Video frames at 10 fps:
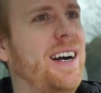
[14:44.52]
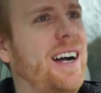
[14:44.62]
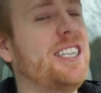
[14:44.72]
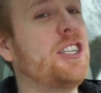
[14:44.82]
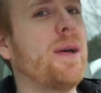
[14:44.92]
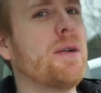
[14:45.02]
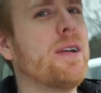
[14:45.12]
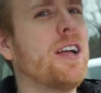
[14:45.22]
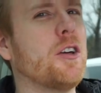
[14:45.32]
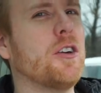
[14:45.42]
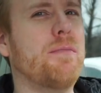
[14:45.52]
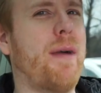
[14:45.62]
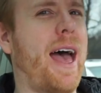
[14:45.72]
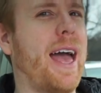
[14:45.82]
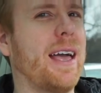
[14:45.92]
And she better bring a good
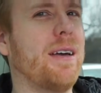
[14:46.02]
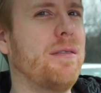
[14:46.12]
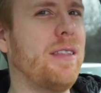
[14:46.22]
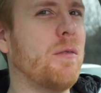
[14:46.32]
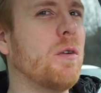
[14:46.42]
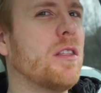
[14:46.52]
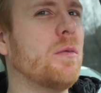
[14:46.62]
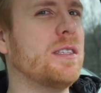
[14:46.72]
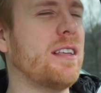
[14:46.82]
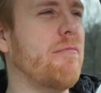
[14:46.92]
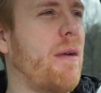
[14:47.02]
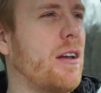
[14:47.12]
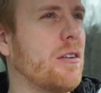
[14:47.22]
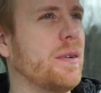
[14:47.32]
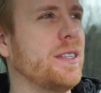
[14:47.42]
bag, like one of the ones I've
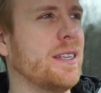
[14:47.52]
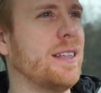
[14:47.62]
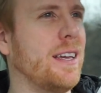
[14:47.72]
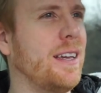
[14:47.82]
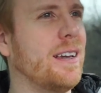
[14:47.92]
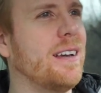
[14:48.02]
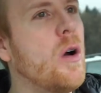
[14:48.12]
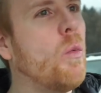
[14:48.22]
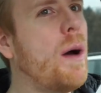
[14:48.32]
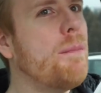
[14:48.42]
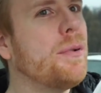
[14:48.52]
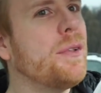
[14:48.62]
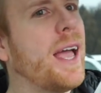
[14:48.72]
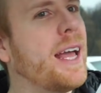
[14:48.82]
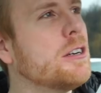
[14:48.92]
bought her recently. What
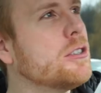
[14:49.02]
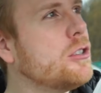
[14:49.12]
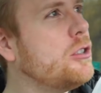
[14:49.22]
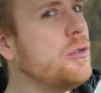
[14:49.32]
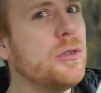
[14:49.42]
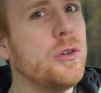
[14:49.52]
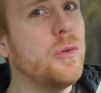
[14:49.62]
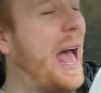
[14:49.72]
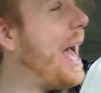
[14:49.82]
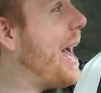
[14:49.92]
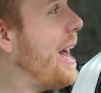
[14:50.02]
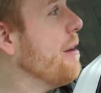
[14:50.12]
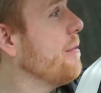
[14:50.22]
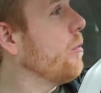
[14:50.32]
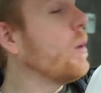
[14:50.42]
planners do you
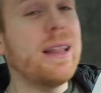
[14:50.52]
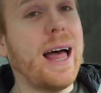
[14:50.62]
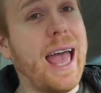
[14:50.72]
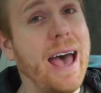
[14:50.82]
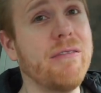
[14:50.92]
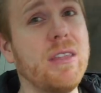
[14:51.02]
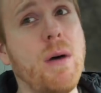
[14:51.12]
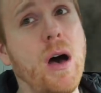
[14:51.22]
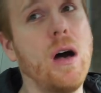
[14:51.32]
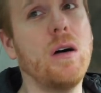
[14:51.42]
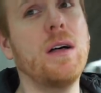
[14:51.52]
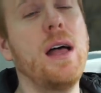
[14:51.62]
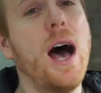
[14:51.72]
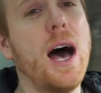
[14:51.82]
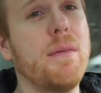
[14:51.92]
have? Well, I have them all.
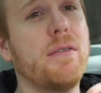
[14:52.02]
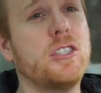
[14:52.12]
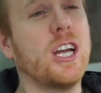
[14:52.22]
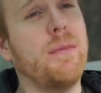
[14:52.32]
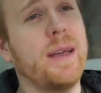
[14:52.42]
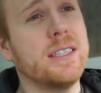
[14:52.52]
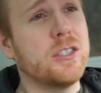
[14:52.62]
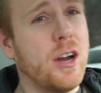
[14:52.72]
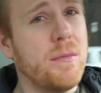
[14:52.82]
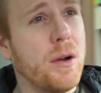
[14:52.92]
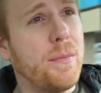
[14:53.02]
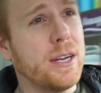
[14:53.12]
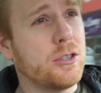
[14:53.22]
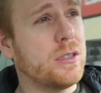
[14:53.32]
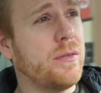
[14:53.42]
Um, if you check out my Instagram, there are
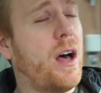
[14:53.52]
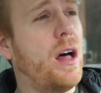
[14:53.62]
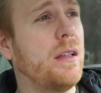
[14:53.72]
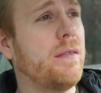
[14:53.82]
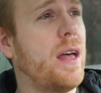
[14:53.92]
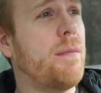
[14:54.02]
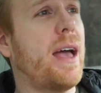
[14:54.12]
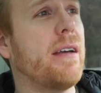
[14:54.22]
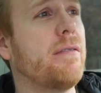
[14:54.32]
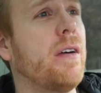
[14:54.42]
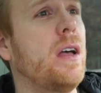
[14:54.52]
pictures of all of them. I have